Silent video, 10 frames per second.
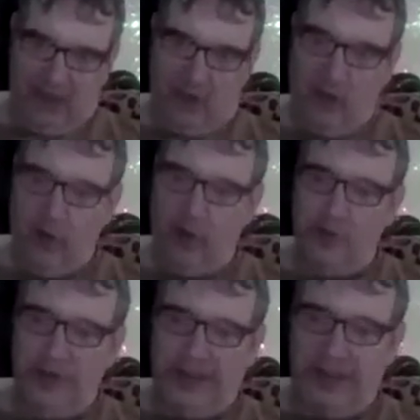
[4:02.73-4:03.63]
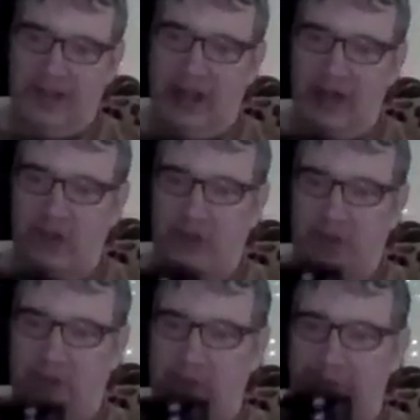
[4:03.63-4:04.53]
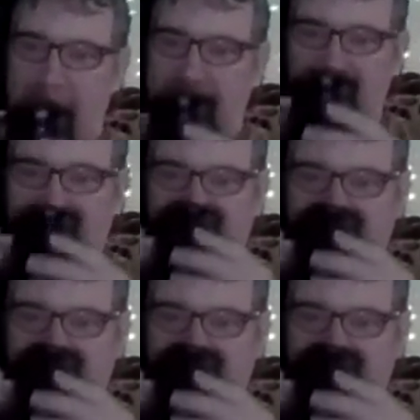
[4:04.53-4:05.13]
going to oh, sleep Nick, tonight. one hundred thirty-four bars.